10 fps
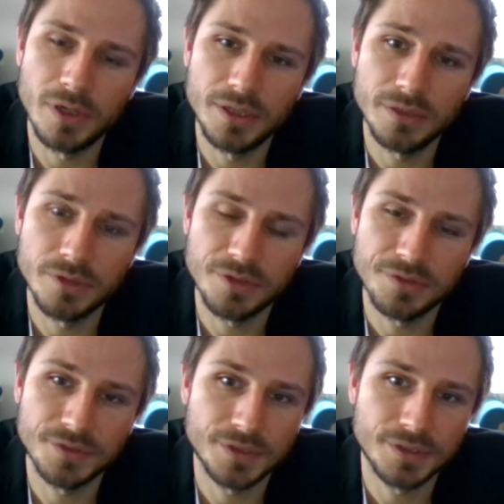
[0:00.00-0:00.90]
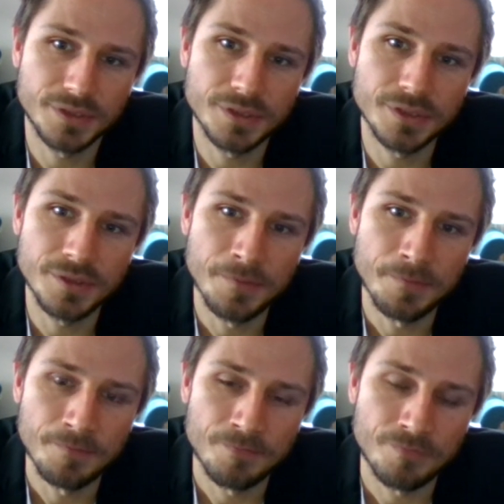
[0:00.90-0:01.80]
interested,
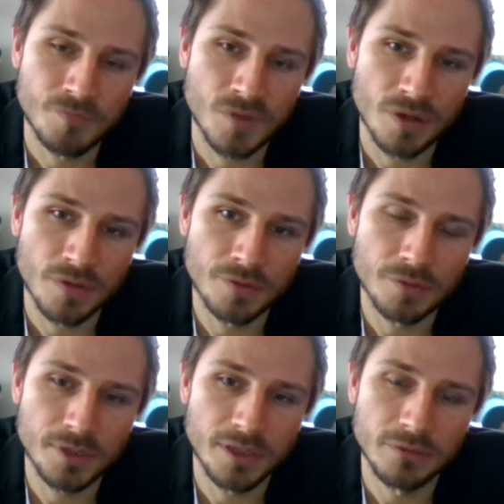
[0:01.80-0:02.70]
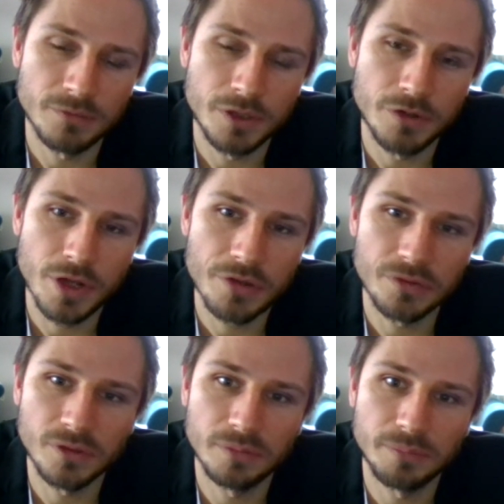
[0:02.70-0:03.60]
some kind of
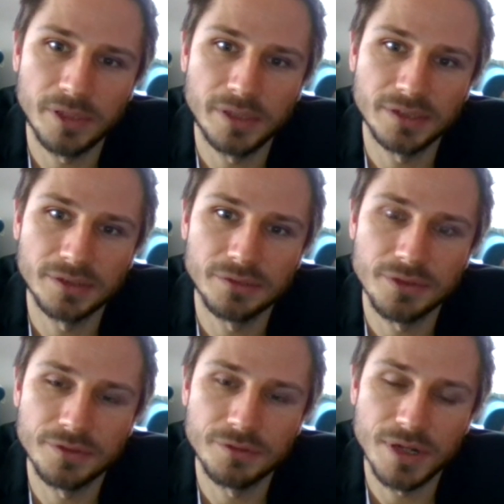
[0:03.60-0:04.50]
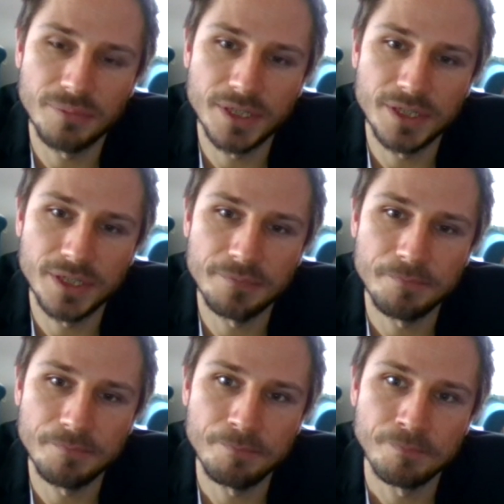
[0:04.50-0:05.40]
irrational part of this drama,
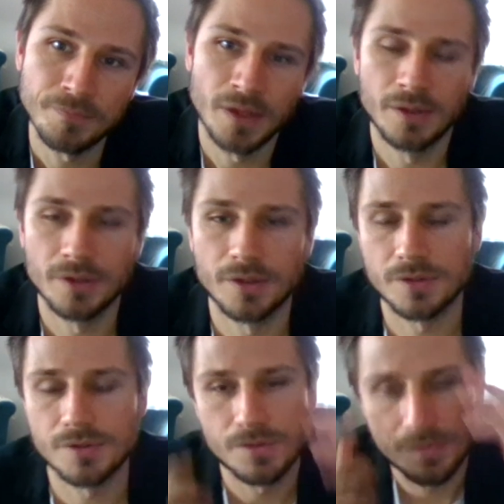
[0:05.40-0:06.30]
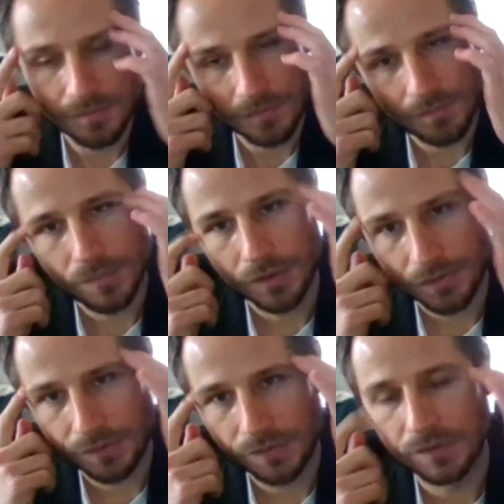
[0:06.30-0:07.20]

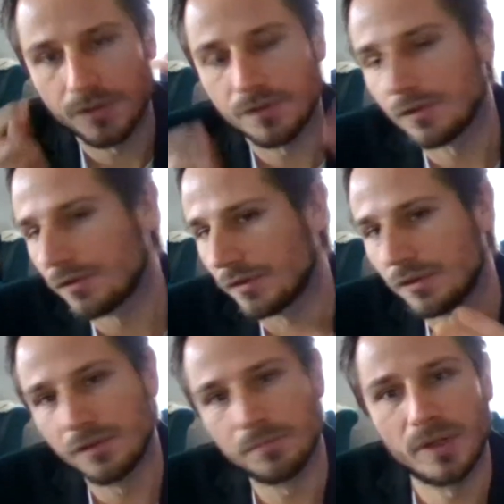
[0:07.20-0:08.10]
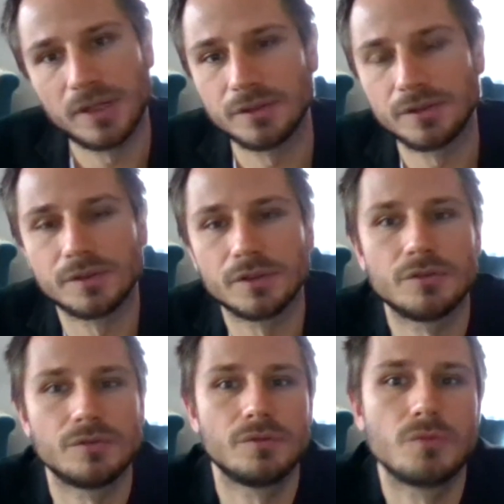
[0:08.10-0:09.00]
because there's also this part
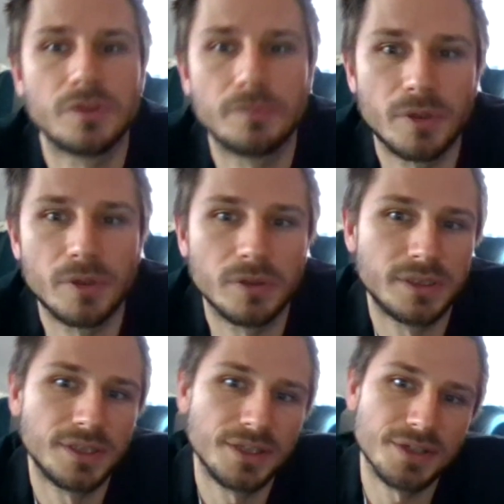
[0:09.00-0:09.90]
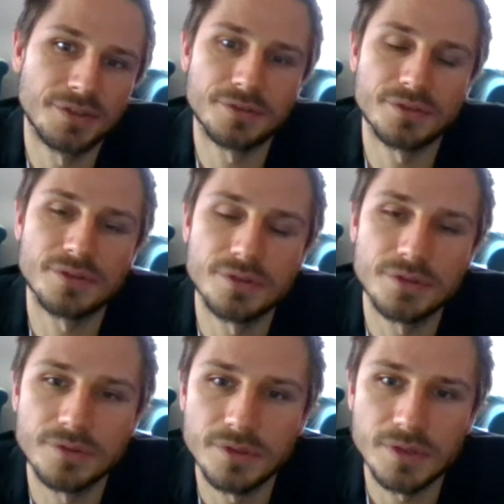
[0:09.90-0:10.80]
with politics
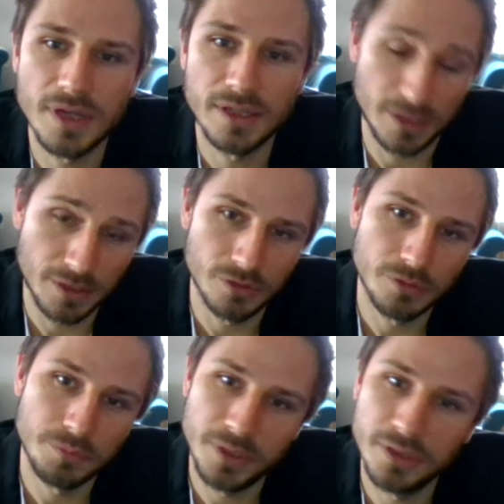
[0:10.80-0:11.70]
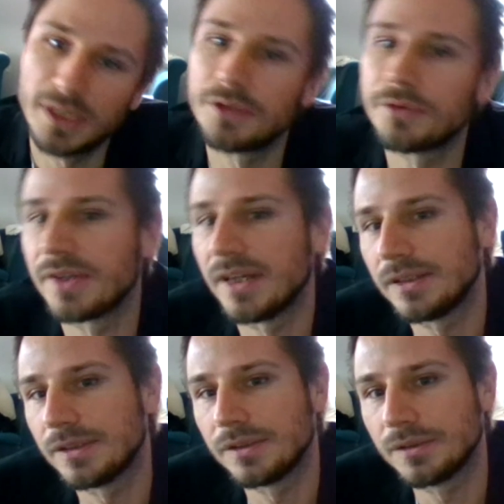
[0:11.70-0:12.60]
and economy, like you
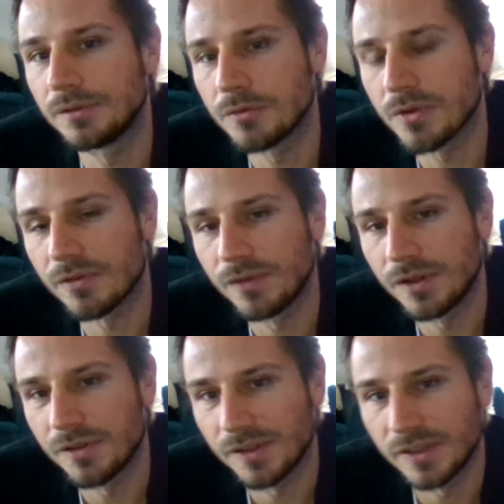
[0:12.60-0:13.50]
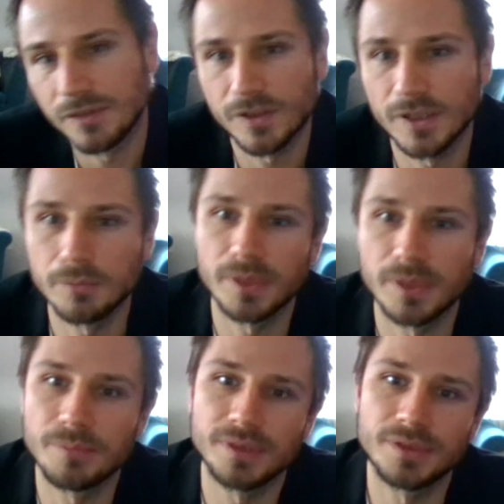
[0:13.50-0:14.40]
said, which is very significant,
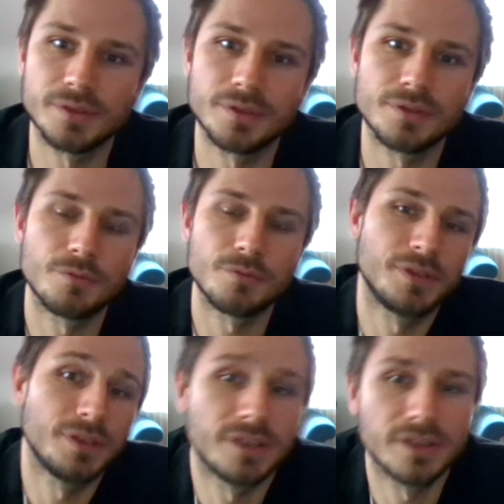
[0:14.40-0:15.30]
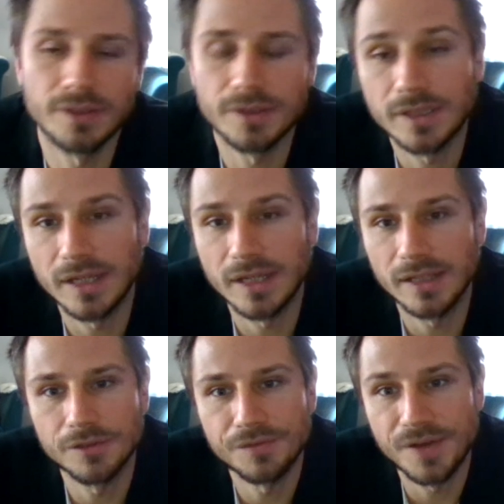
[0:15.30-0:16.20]
but we didn't
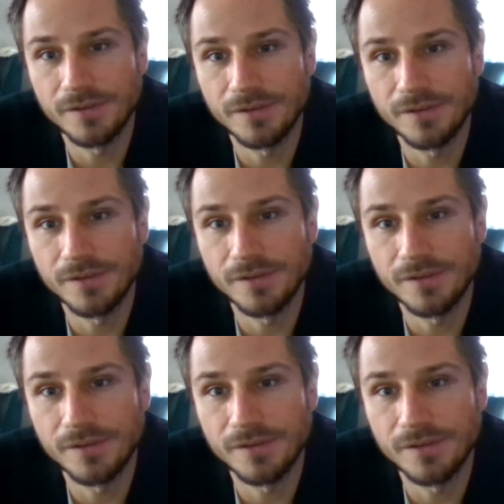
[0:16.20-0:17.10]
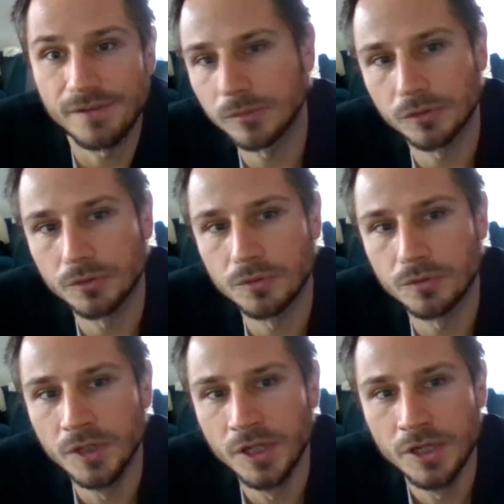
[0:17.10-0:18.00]
kind of have time
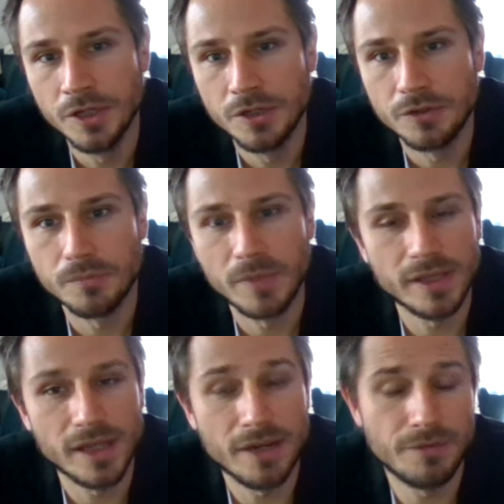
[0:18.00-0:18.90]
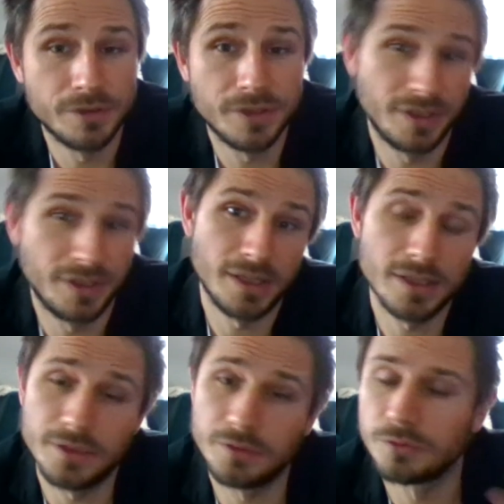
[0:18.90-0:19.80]
to make everything here.
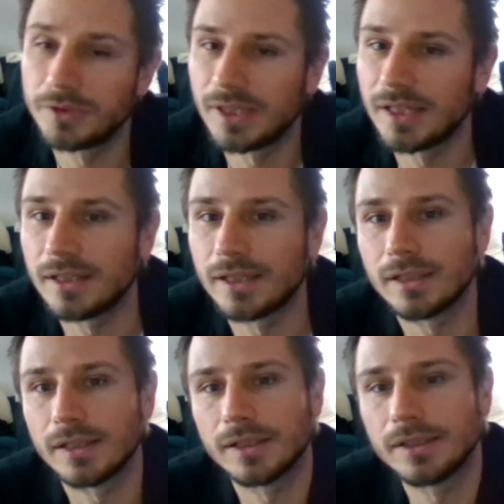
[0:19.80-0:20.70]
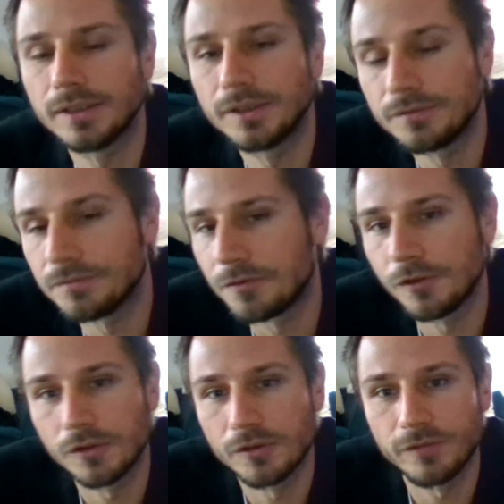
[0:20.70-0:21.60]
It would take like 4
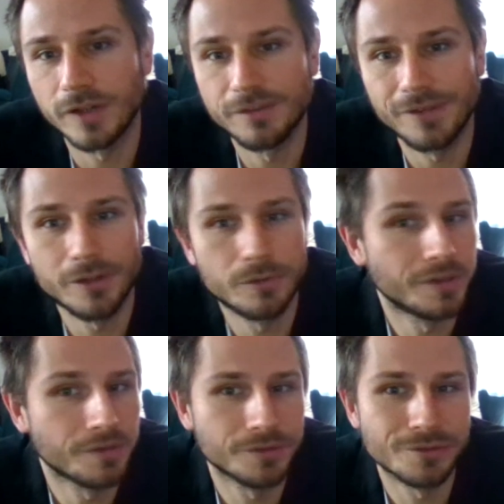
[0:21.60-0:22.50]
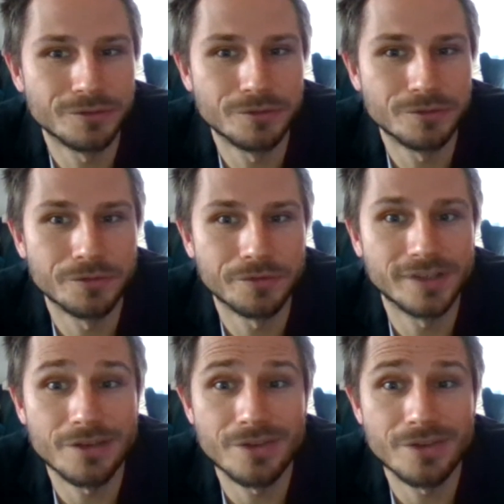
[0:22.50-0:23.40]
or 5 hours to
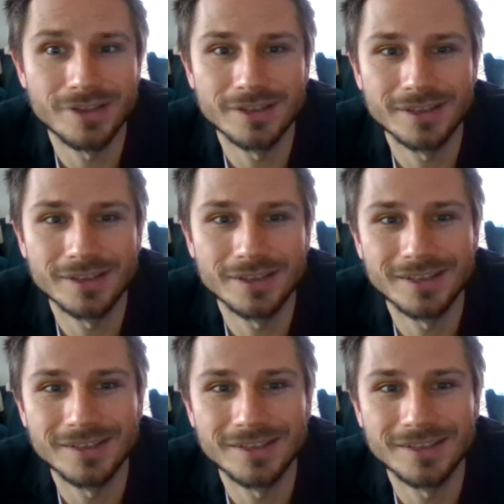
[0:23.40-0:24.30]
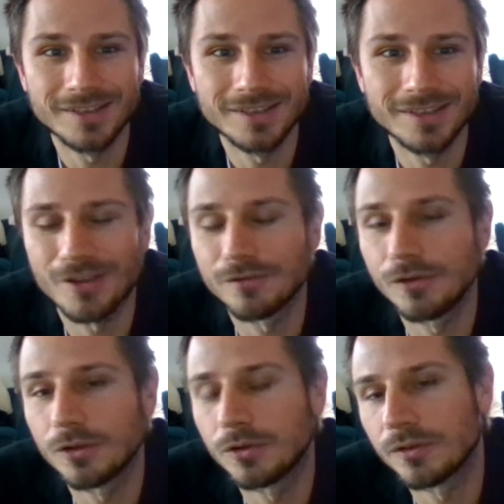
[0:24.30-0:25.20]
stage it, so
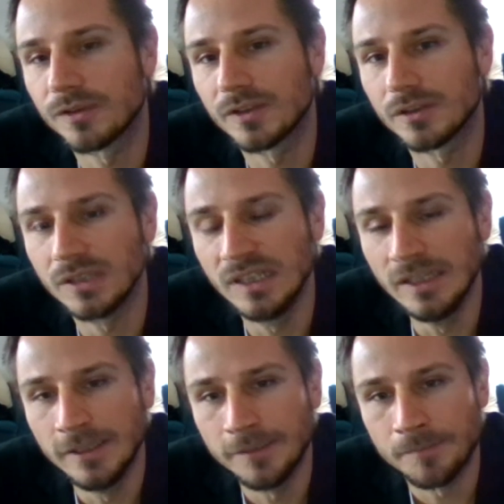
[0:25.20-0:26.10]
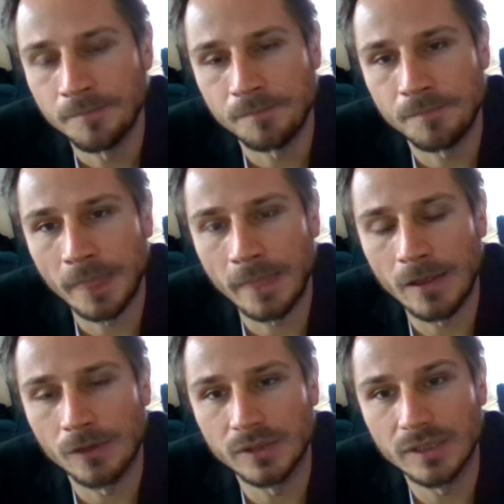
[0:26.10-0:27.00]
we just focus on
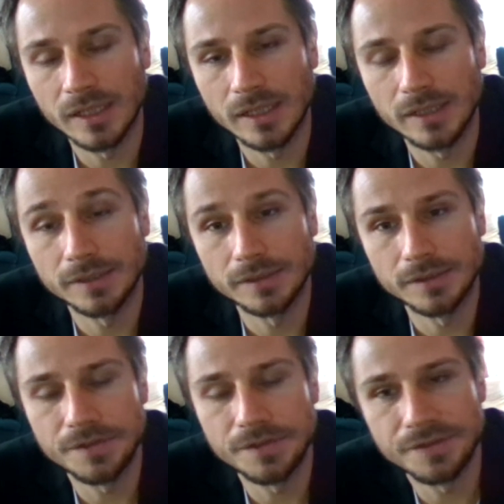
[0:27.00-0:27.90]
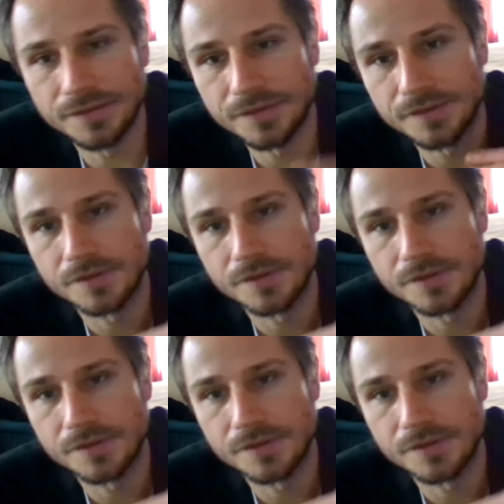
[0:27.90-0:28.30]
like this